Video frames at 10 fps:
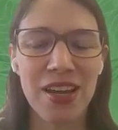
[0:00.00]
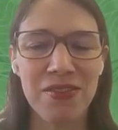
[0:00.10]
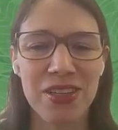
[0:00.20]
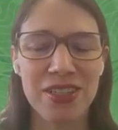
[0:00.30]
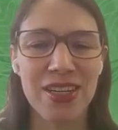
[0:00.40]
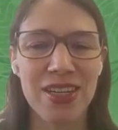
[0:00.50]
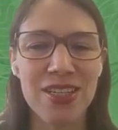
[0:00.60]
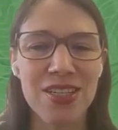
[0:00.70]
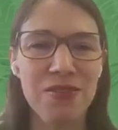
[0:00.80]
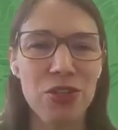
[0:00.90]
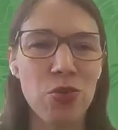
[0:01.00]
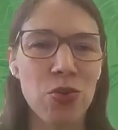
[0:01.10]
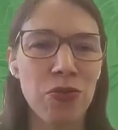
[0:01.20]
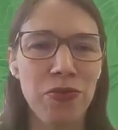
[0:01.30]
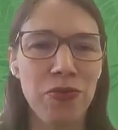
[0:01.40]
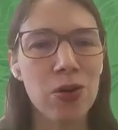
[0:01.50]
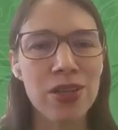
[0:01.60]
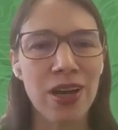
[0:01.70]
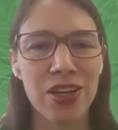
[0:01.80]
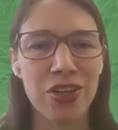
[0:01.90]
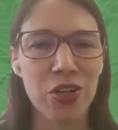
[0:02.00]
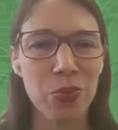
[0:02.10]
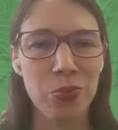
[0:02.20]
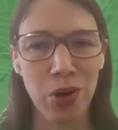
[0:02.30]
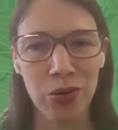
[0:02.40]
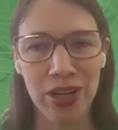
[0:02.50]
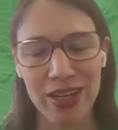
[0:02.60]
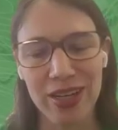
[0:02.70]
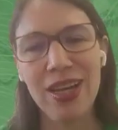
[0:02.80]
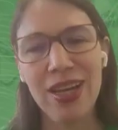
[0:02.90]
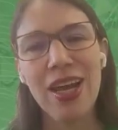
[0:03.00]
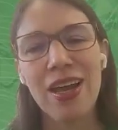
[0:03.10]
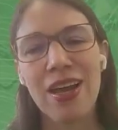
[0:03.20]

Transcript: have this individual photon component,